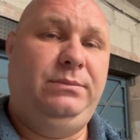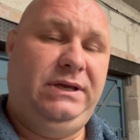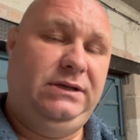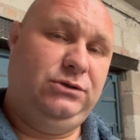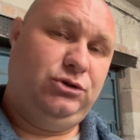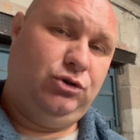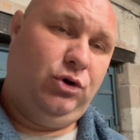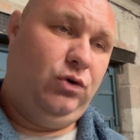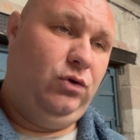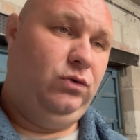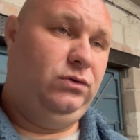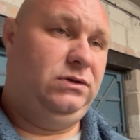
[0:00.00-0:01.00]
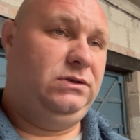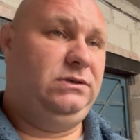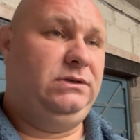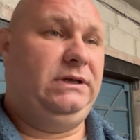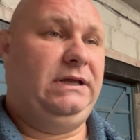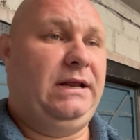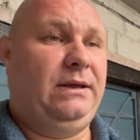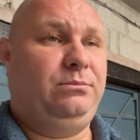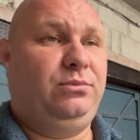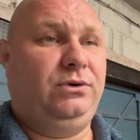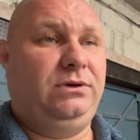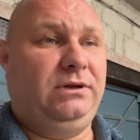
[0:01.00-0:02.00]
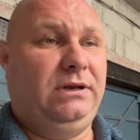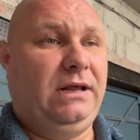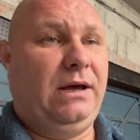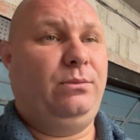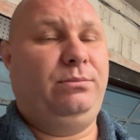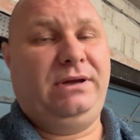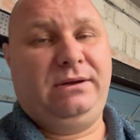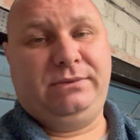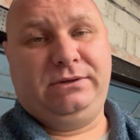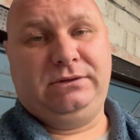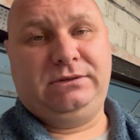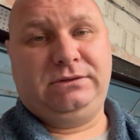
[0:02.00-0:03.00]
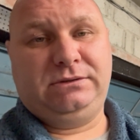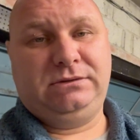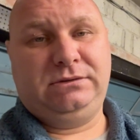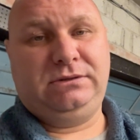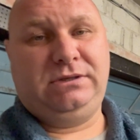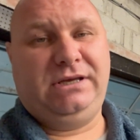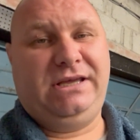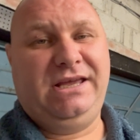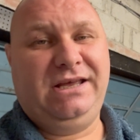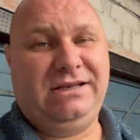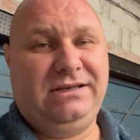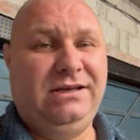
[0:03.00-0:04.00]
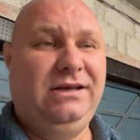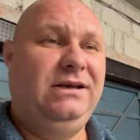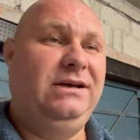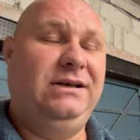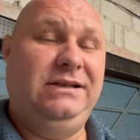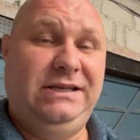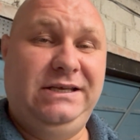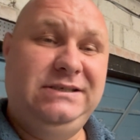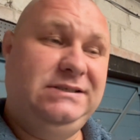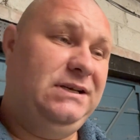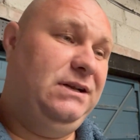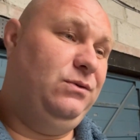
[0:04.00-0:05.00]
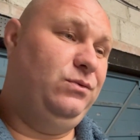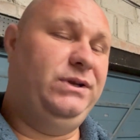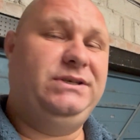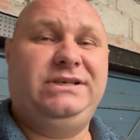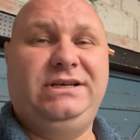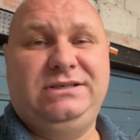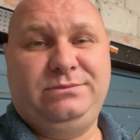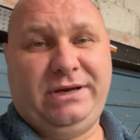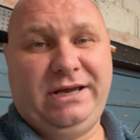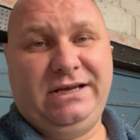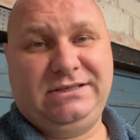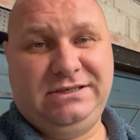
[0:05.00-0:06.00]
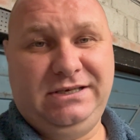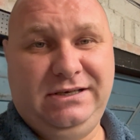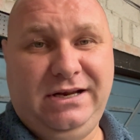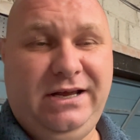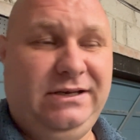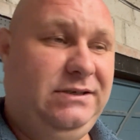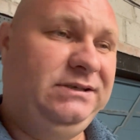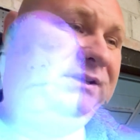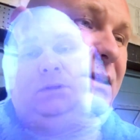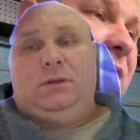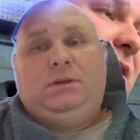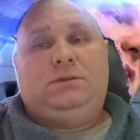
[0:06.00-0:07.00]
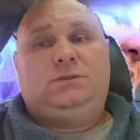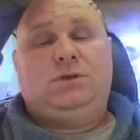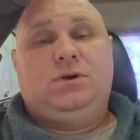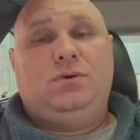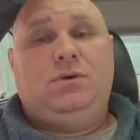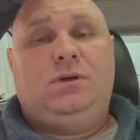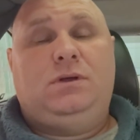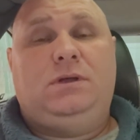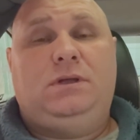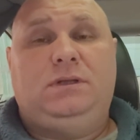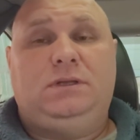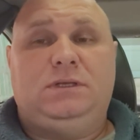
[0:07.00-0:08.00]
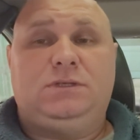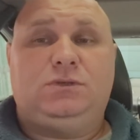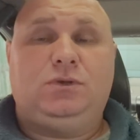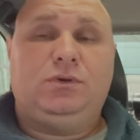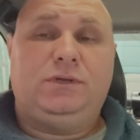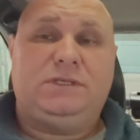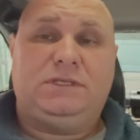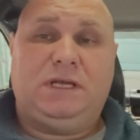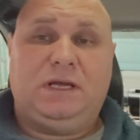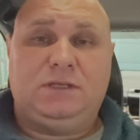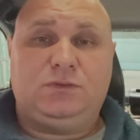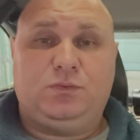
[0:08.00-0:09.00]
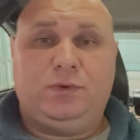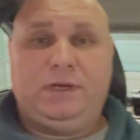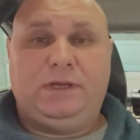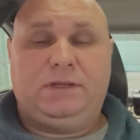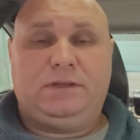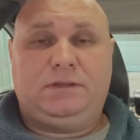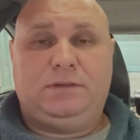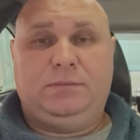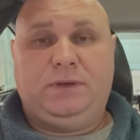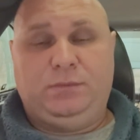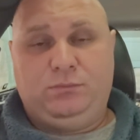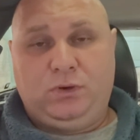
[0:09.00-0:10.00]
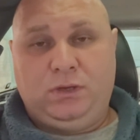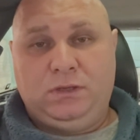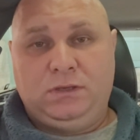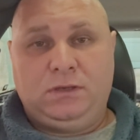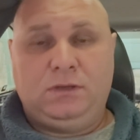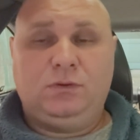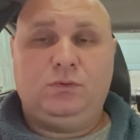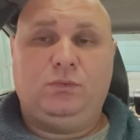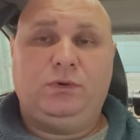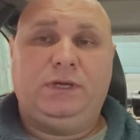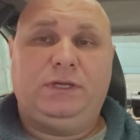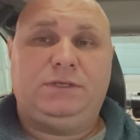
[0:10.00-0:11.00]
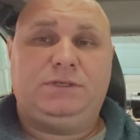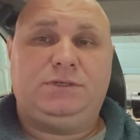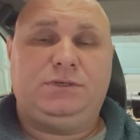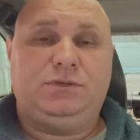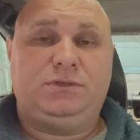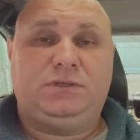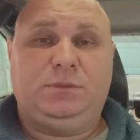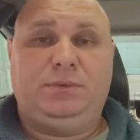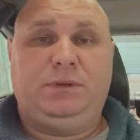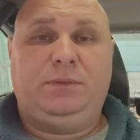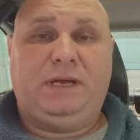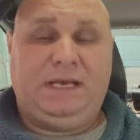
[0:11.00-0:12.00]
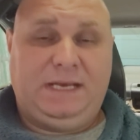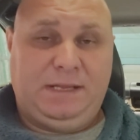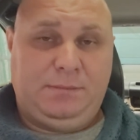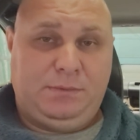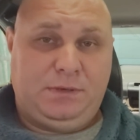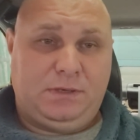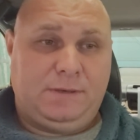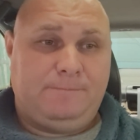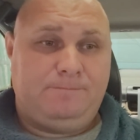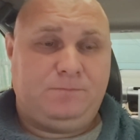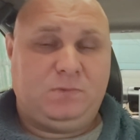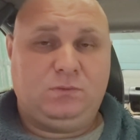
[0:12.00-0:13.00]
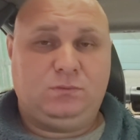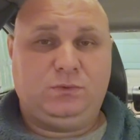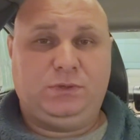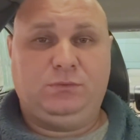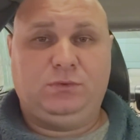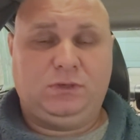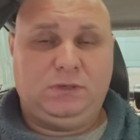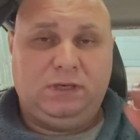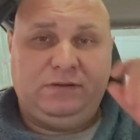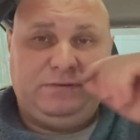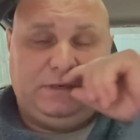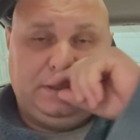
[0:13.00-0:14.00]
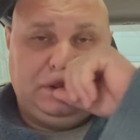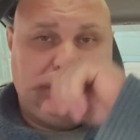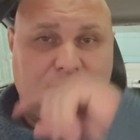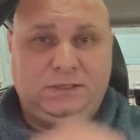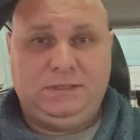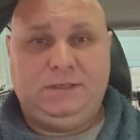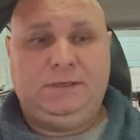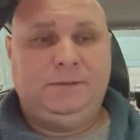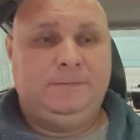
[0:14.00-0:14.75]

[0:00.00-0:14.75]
being sold, and I put a down payment to get a diesel, which is my XC90. So the story starts with my brother, which used to be my neighbor. We were living in London,